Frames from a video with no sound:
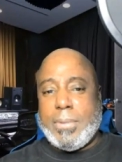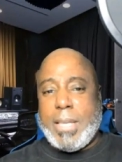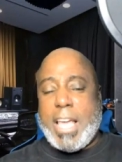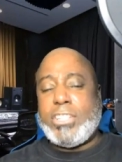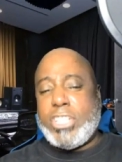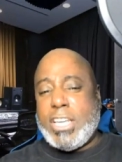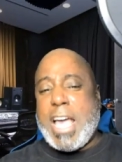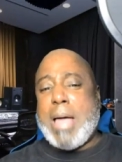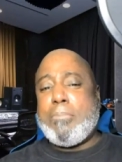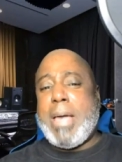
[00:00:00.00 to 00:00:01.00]
And she
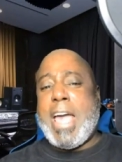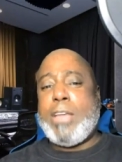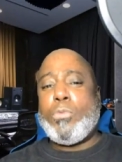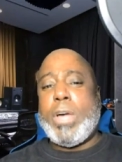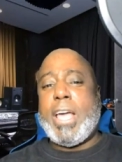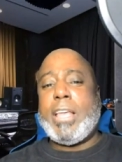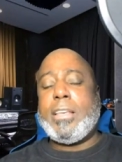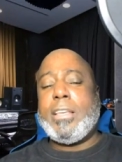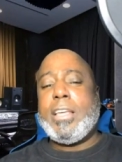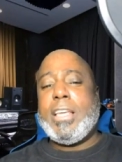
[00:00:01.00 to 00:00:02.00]
got mad
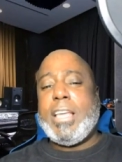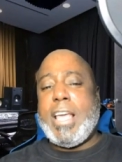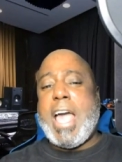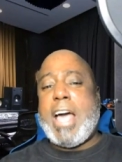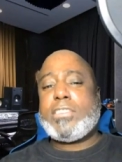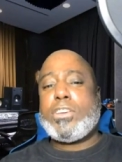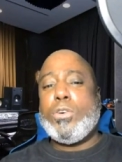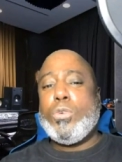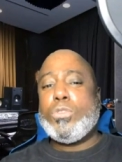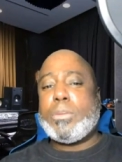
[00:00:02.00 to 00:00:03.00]
when he asked her
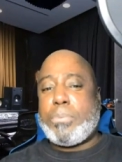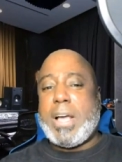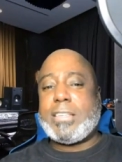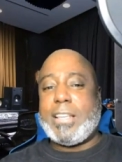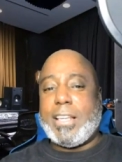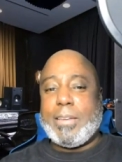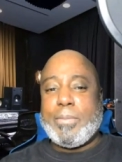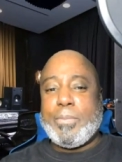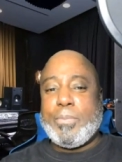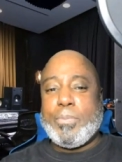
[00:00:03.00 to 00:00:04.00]
who's the president.
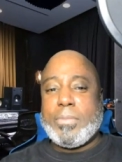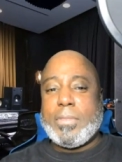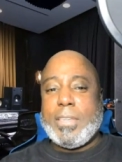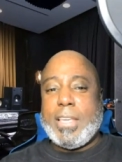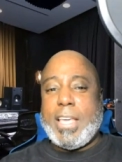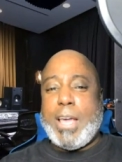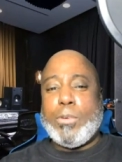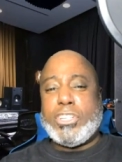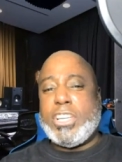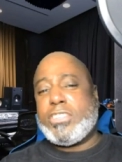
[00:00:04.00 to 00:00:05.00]
And when
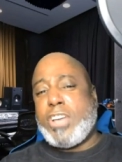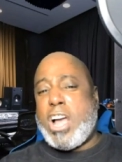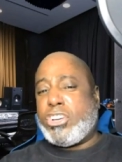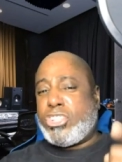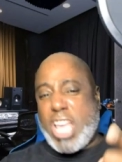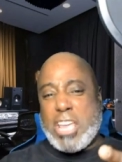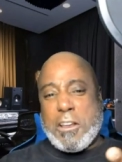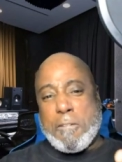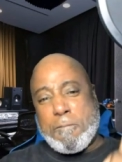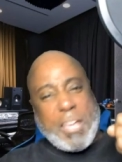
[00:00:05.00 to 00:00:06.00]
she started shaking her
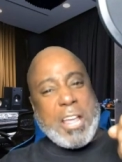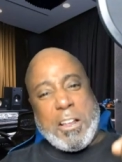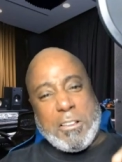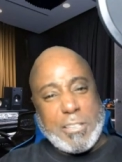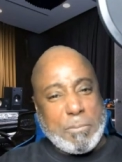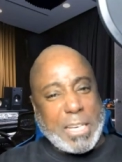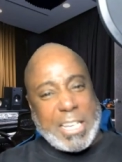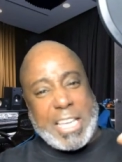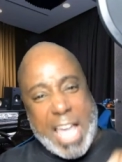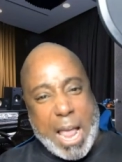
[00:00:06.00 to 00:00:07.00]
fingers up in the
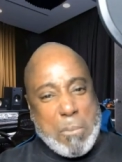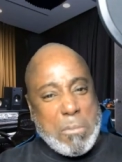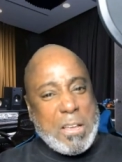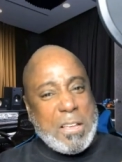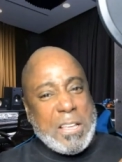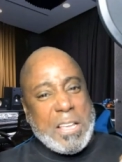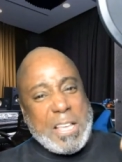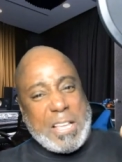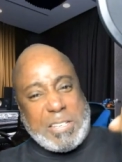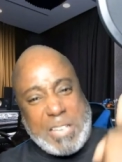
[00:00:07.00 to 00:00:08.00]
camera
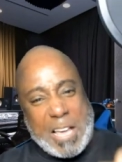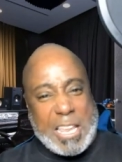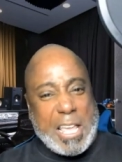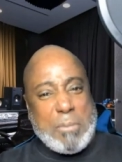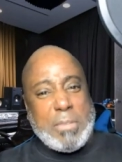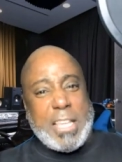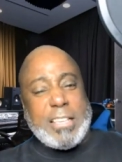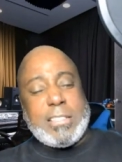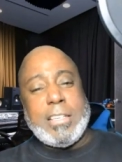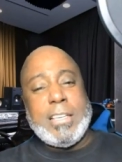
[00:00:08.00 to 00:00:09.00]
and telling him
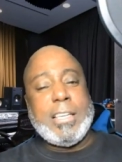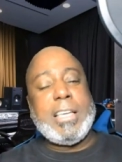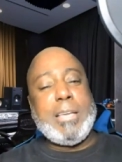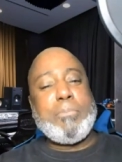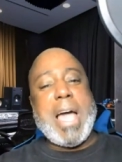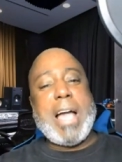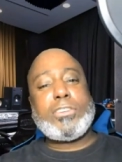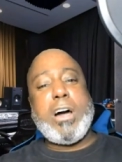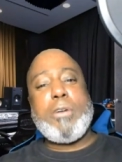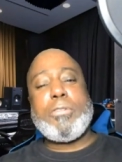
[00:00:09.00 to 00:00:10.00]
this, he backed
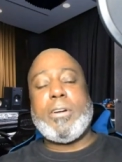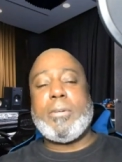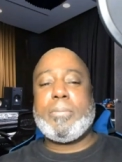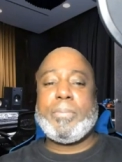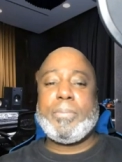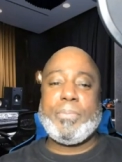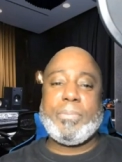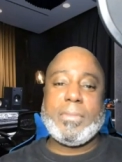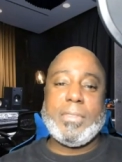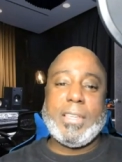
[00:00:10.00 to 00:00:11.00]
off her.
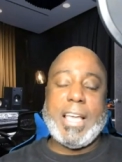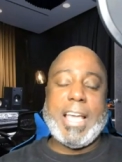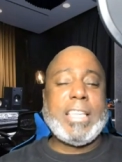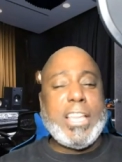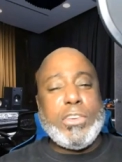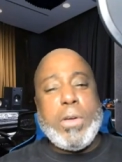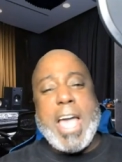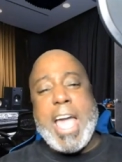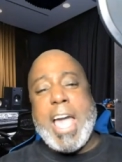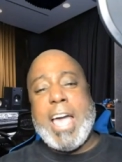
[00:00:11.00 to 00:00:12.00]
And then you
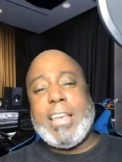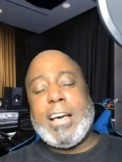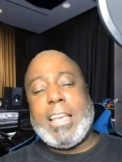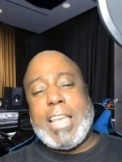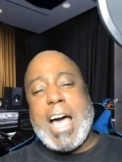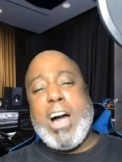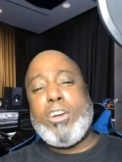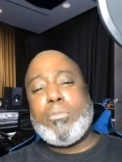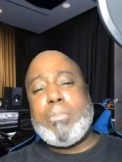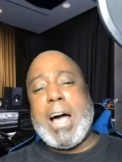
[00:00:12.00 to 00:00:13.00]
had a
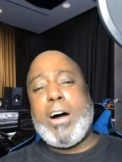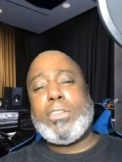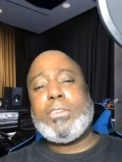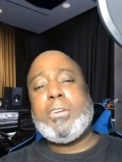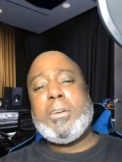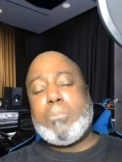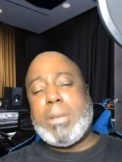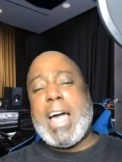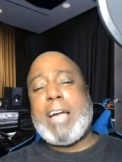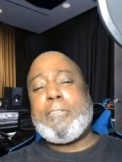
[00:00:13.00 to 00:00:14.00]
loudmouth
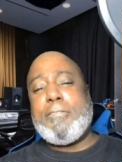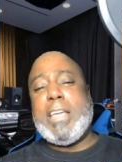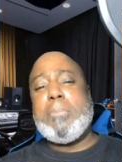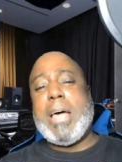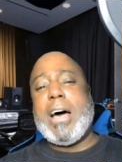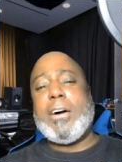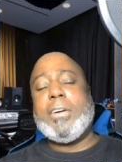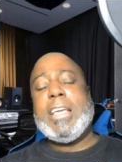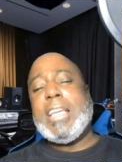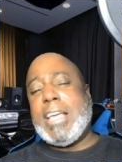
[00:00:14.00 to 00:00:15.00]
black female
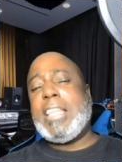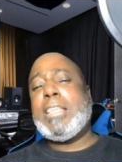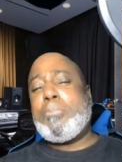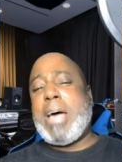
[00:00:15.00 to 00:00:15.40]
in the